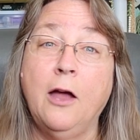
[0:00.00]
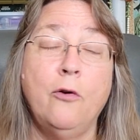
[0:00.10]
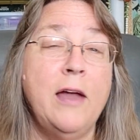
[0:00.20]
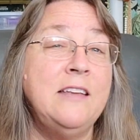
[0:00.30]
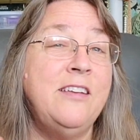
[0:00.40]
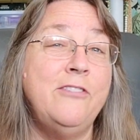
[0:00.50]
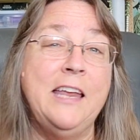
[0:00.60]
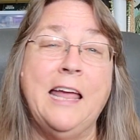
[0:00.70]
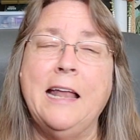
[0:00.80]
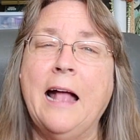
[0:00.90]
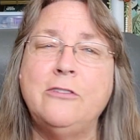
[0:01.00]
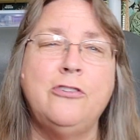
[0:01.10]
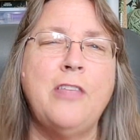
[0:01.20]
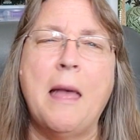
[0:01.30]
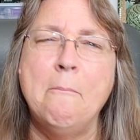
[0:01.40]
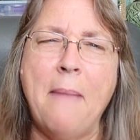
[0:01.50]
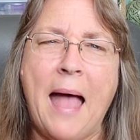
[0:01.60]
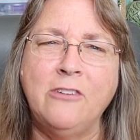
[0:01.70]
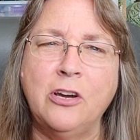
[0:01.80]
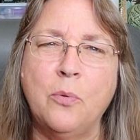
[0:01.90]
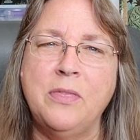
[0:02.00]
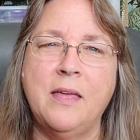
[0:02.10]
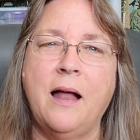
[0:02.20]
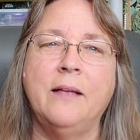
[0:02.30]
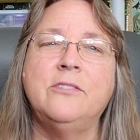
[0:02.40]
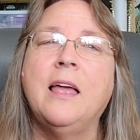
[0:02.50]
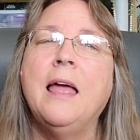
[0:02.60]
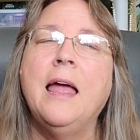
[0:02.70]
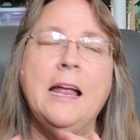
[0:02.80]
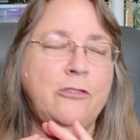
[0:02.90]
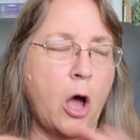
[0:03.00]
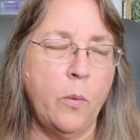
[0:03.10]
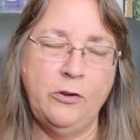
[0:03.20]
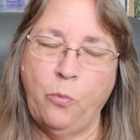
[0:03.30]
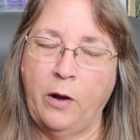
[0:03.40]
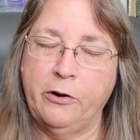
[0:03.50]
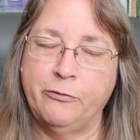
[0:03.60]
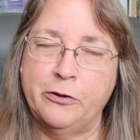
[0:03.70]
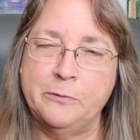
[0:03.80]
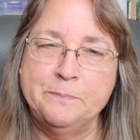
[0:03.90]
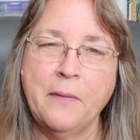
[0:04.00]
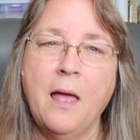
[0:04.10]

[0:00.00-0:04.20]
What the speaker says: Creativity connects to that magic within us. It's always wonderful.